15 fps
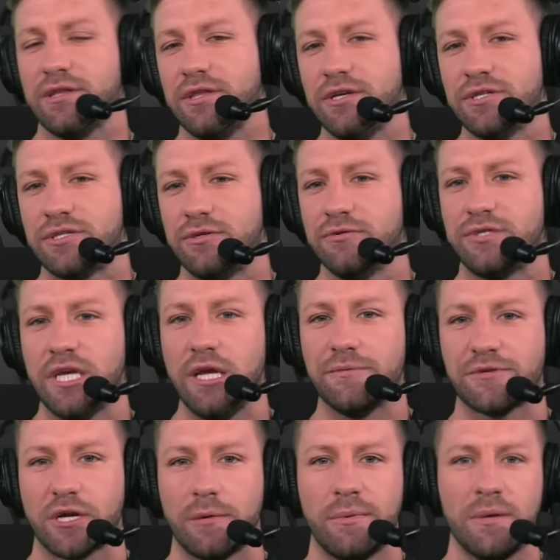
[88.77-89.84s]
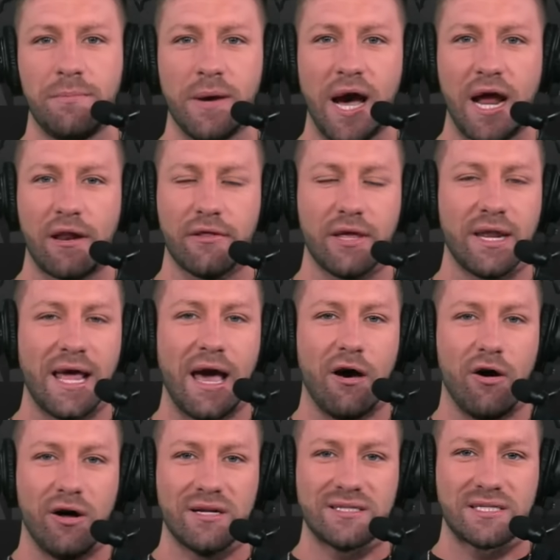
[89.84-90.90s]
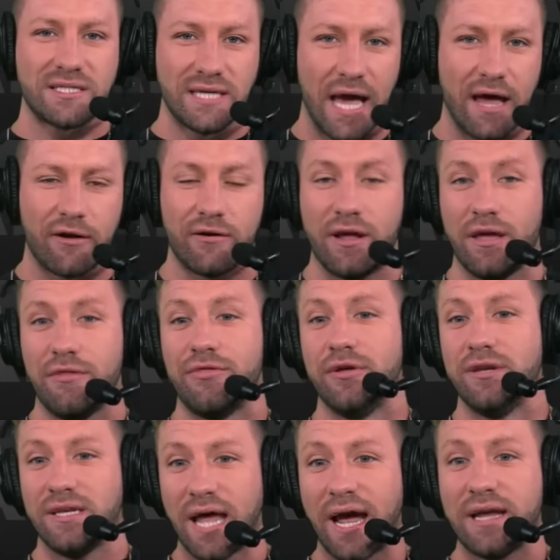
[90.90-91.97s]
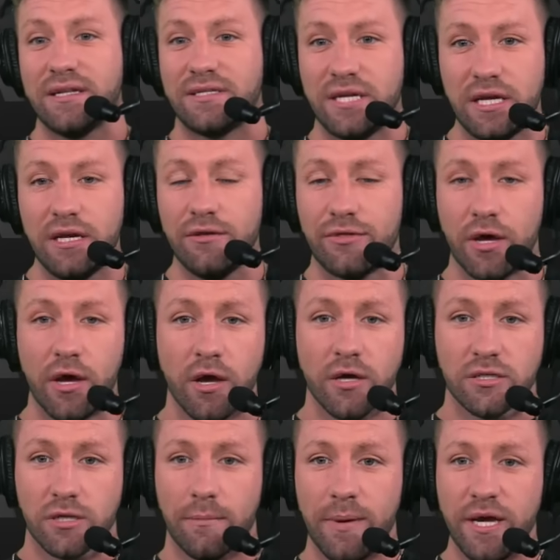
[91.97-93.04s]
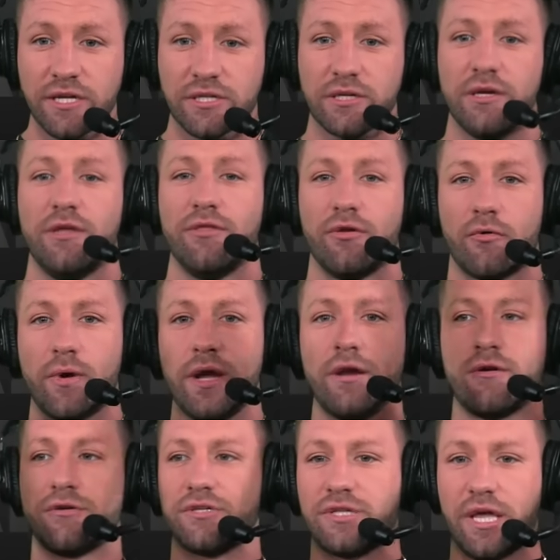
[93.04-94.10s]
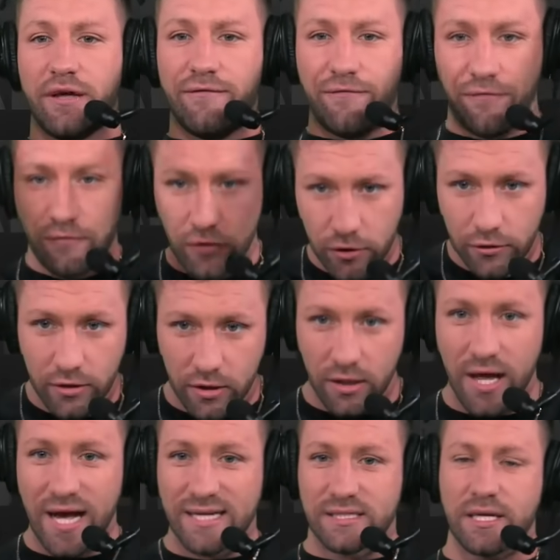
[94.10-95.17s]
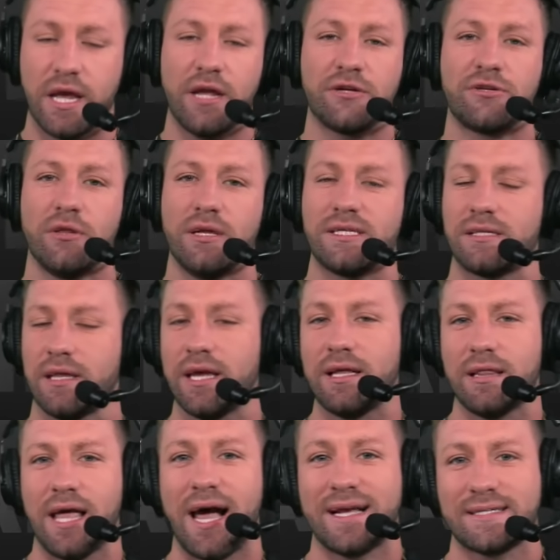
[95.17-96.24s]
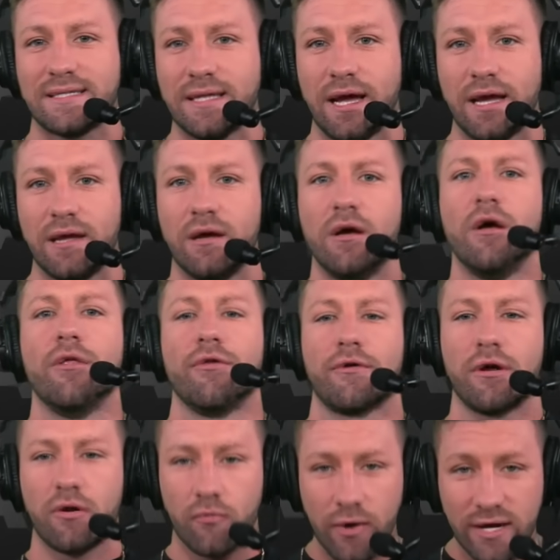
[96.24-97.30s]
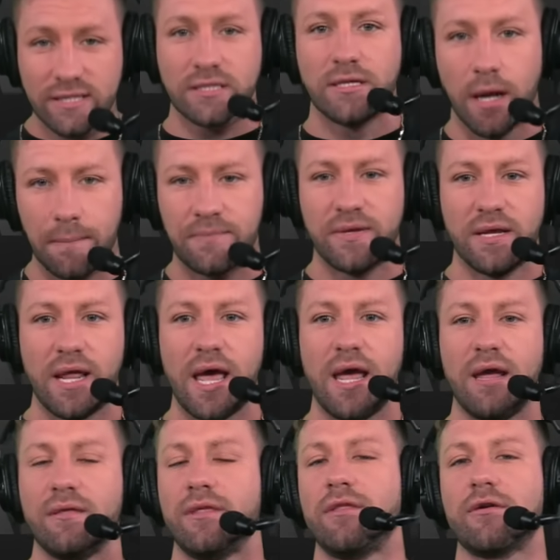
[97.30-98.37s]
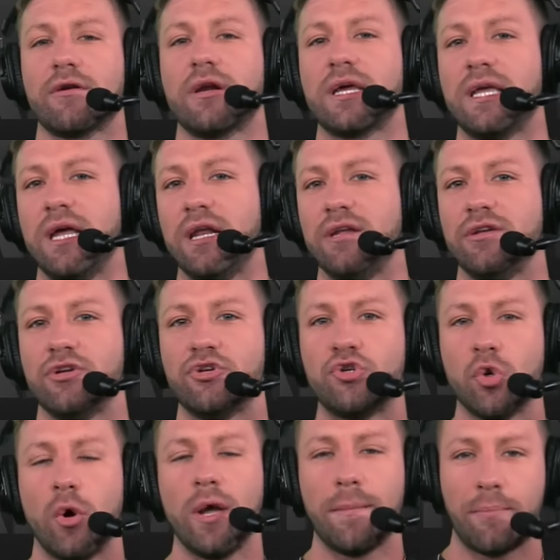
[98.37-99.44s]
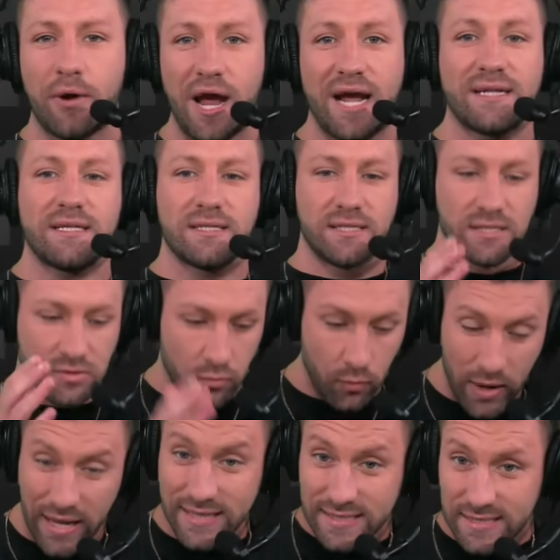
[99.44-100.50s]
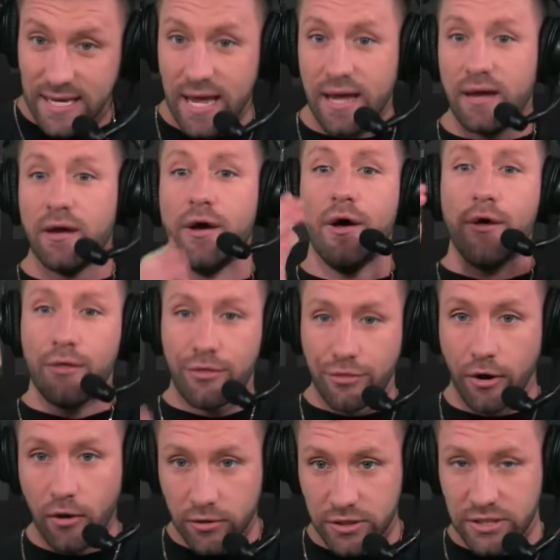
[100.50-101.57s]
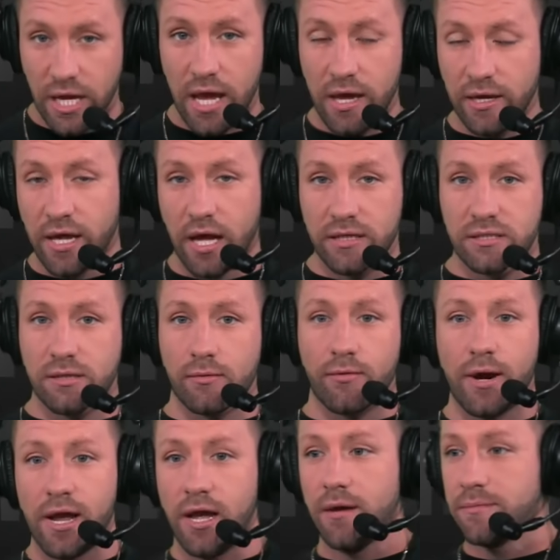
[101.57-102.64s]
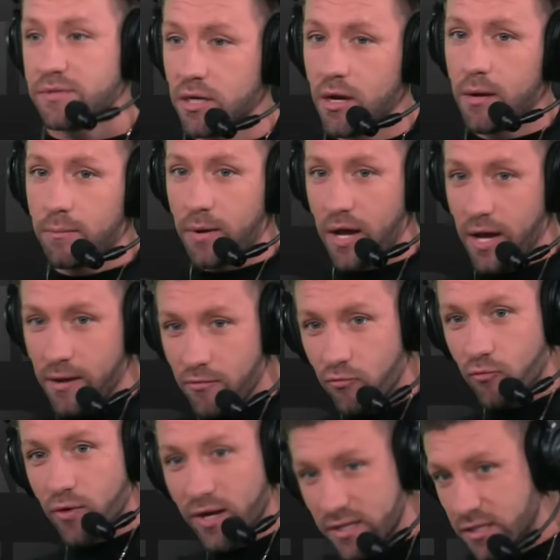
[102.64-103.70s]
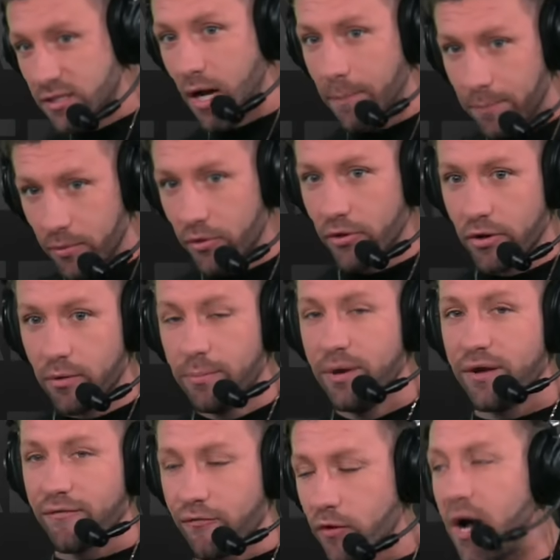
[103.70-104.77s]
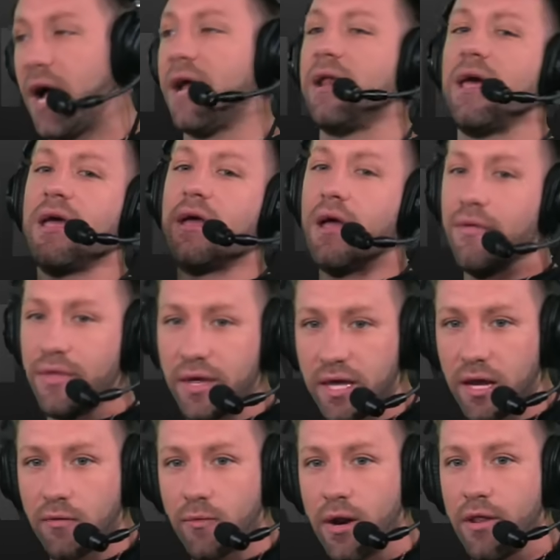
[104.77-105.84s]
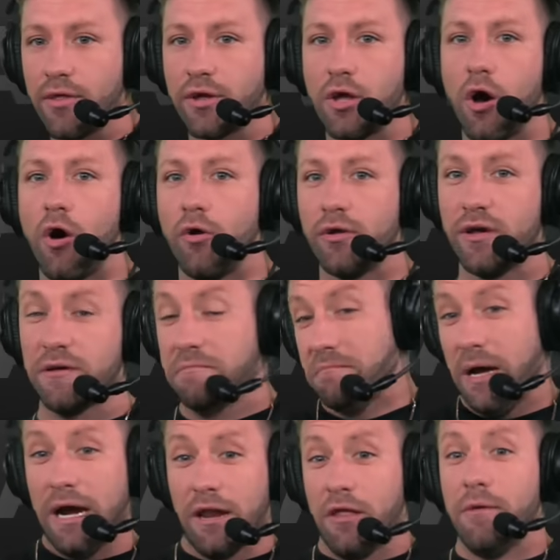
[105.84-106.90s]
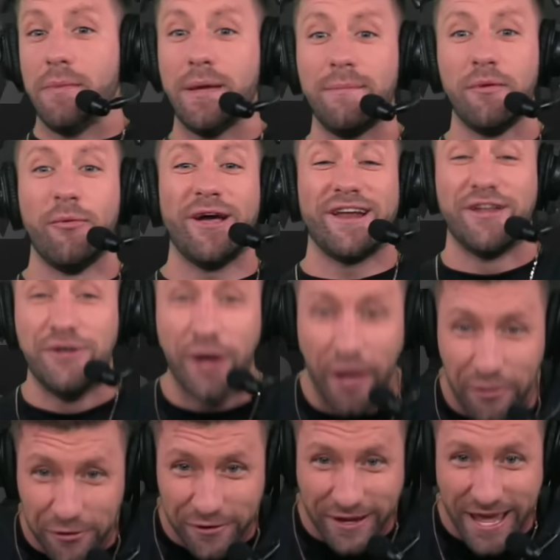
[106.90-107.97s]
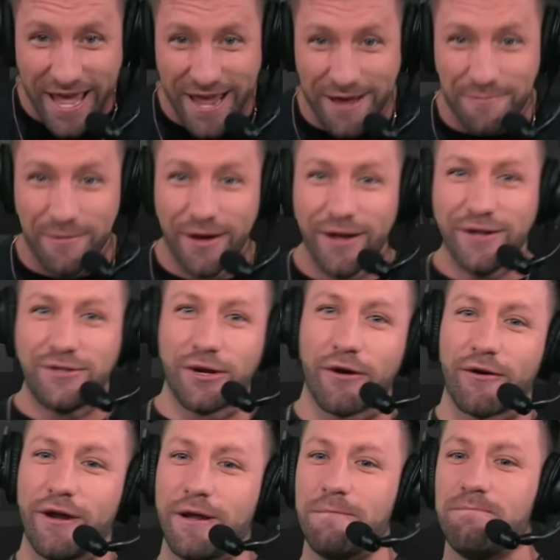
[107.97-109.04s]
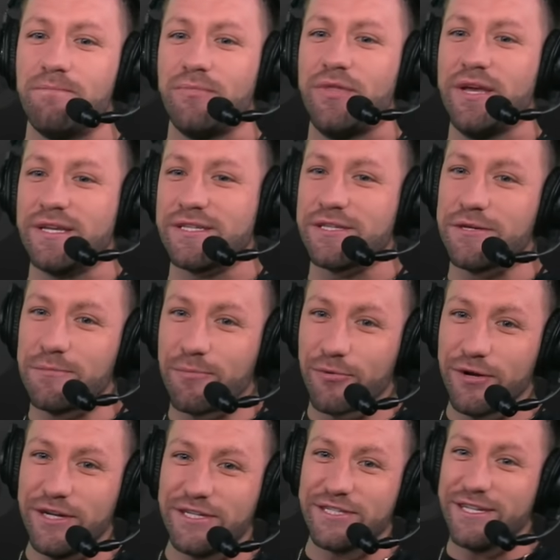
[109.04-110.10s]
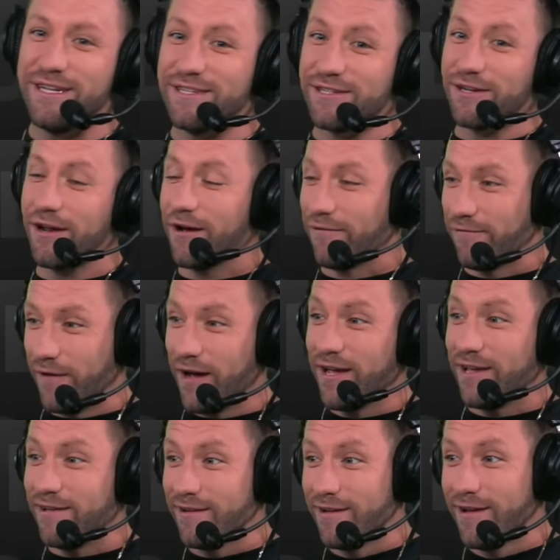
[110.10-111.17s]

These two teams are going to be battling it out on Saturday the 19th. So basically the Raiders, they flew to Los Angeles late last night. They're going to rest up today, and then they're going to get into joint practices Wednesday, Thursday against the Rams, probably rest up a little bit Friday, and then get ready to go to, I don't know, maybe win another game during this preseason. A fight.